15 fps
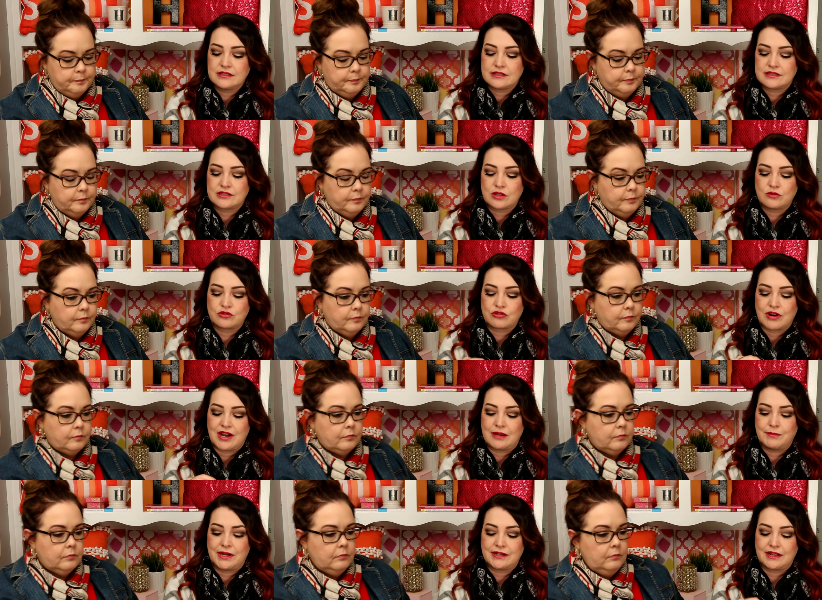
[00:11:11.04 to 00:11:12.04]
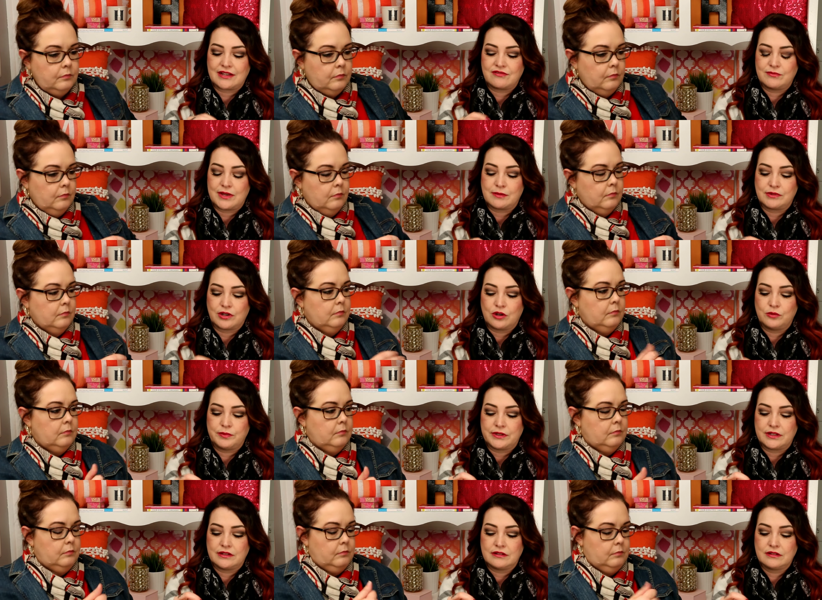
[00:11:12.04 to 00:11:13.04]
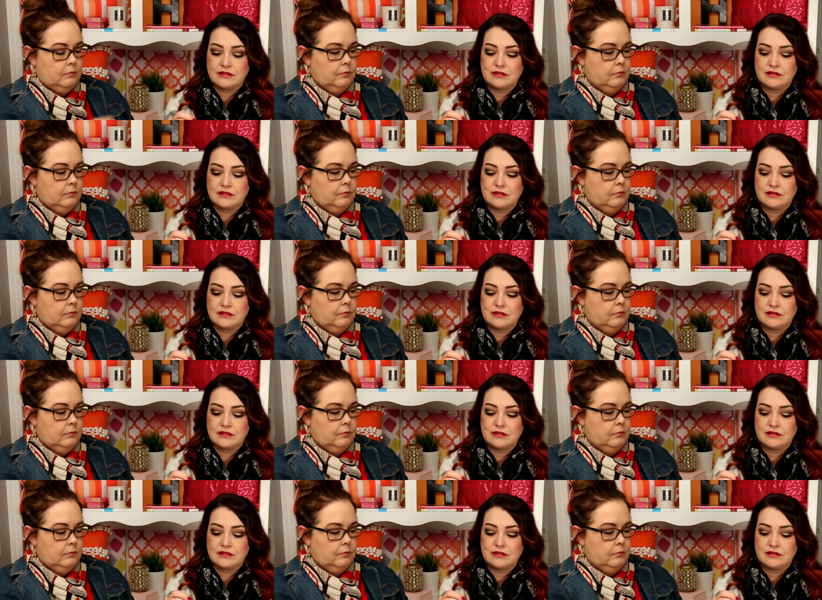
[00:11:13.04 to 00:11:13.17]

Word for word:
Speaker 1: this is so dry, I might not even be able to open it.